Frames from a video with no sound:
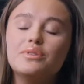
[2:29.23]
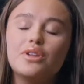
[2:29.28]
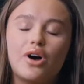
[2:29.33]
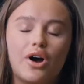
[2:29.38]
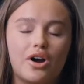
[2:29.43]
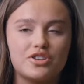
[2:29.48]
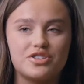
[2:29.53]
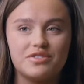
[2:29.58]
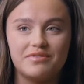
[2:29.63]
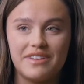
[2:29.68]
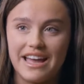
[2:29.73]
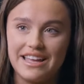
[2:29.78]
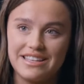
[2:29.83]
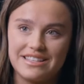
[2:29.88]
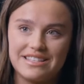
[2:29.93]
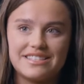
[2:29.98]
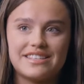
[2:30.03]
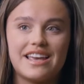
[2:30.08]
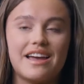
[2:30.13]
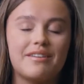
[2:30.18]
large
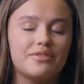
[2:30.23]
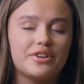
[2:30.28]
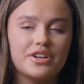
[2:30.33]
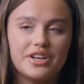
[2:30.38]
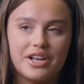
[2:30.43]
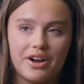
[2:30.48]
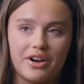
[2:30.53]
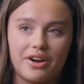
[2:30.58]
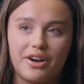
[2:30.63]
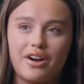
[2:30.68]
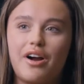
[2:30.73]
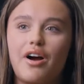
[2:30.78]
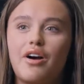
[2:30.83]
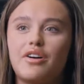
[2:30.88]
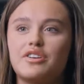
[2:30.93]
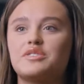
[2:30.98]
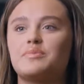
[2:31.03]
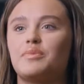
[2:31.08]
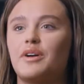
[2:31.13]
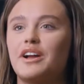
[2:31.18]
events every year.
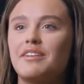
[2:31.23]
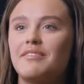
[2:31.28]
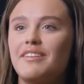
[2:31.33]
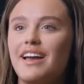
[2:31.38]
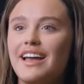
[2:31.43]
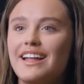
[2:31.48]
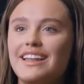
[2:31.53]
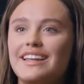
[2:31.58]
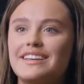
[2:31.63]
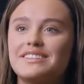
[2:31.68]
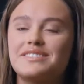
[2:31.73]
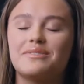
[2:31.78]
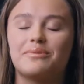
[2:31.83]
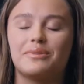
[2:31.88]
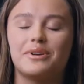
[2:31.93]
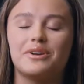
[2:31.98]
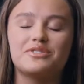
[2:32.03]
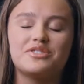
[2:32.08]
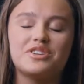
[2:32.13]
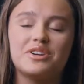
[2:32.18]
Our spring event is the
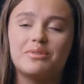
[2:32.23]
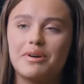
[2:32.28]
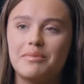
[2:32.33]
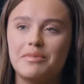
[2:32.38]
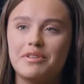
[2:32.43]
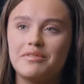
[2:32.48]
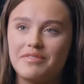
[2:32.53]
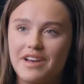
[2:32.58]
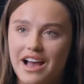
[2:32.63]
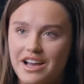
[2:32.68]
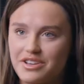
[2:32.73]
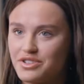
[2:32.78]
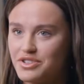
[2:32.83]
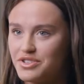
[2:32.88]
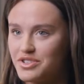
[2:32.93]
Real Chic Women Fashion